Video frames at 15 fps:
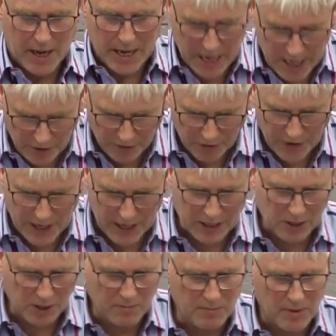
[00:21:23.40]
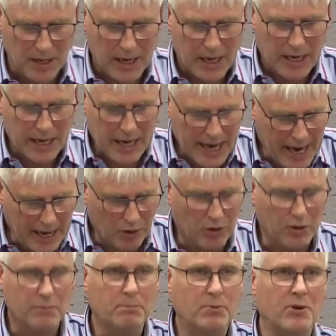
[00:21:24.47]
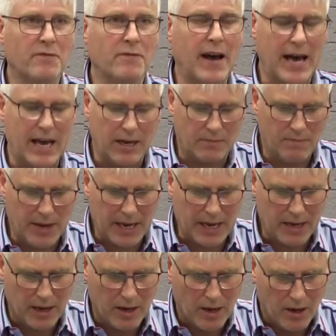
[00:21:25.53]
Atheism cannot provide me